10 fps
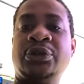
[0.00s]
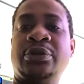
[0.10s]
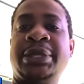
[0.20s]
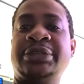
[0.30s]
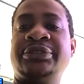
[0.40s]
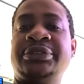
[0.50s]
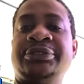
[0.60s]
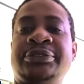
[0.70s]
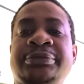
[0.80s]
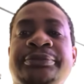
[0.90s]
After
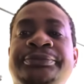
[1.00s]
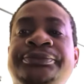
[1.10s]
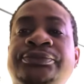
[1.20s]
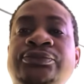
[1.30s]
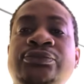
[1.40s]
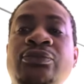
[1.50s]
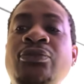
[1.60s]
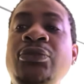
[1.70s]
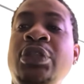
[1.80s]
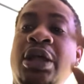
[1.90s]
this.
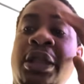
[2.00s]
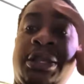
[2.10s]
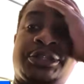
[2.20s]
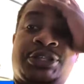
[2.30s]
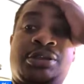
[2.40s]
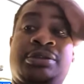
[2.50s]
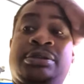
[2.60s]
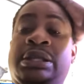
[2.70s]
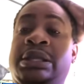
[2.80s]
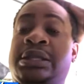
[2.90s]
All right, y'all.
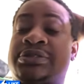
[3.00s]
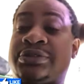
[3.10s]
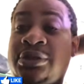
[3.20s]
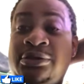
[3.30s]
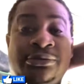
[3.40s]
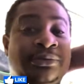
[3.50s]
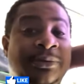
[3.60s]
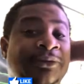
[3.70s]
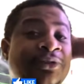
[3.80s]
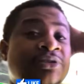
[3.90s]
So I'm gonna
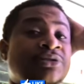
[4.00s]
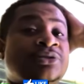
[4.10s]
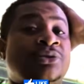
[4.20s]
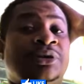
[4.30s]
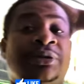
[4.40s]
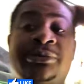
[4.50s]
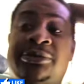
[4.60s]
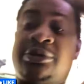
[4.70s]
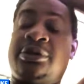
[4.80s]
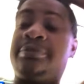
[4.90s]
finish the story, and I'm
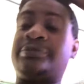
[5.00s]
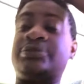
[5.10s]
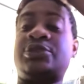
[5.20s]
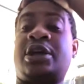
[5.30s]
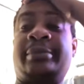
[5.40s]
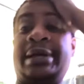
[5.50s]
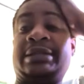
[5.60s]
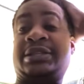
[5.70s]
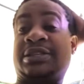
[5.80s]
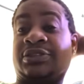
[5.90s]
gonna talk about
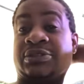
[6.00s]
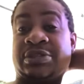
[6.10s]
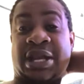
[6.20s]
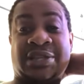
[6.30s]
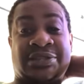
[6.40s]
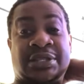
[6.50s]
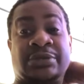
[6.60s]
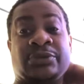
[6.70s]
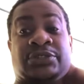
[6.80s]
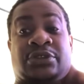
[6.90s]
the issues that I've seen
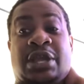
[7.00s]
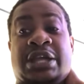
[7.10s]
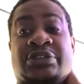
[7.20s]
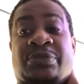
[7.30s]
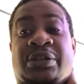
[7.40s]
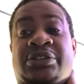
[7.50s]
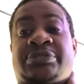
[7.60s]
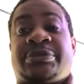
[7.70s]
with your hydroponics.